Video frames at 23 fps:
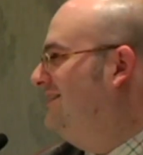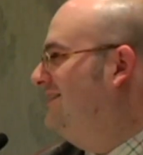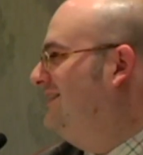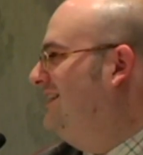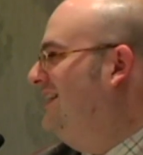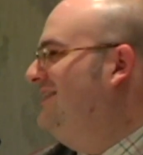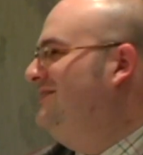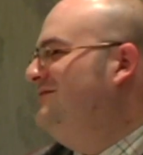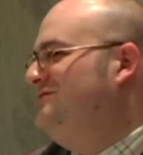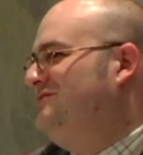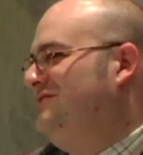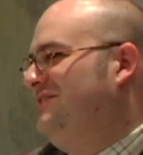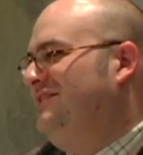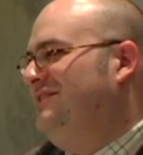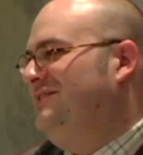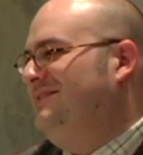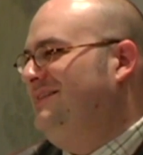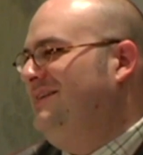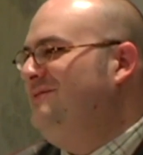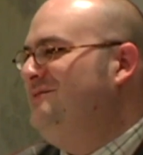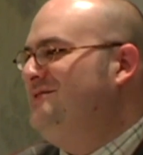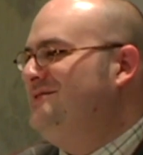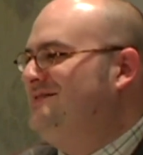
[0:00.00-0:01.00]

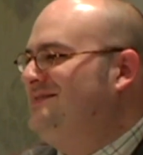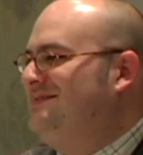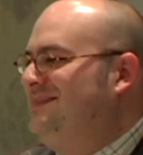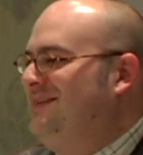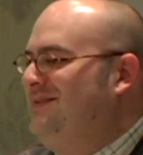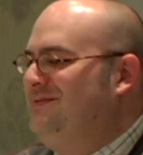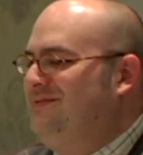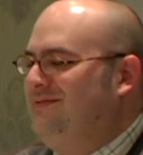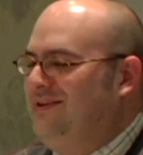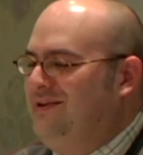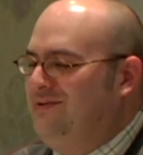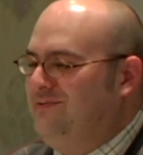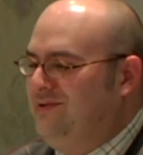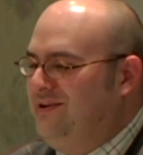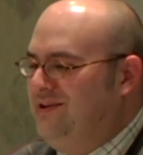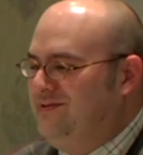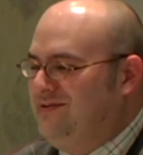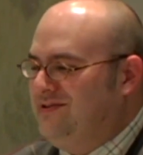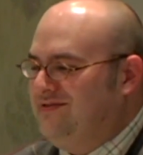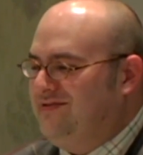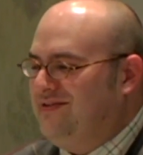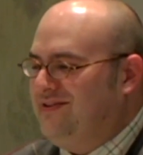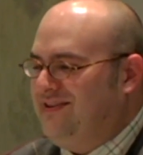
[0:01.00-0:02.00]
That read
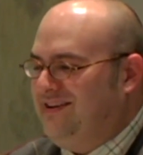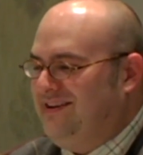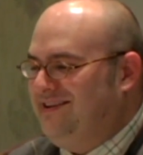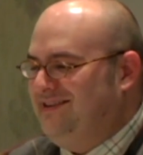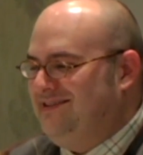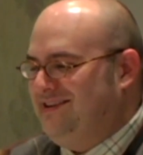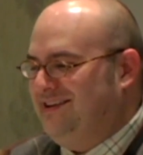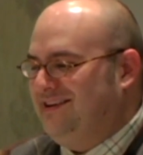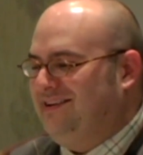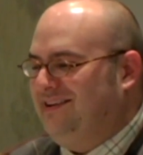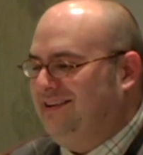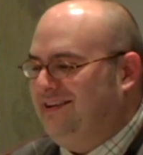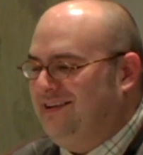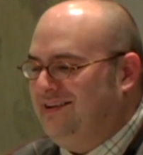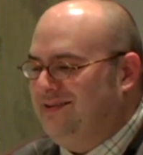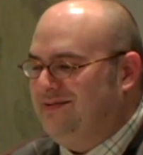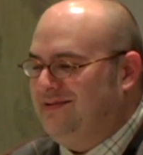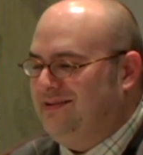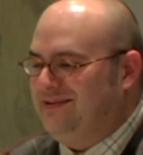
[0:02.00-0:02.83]
was very Tick-like,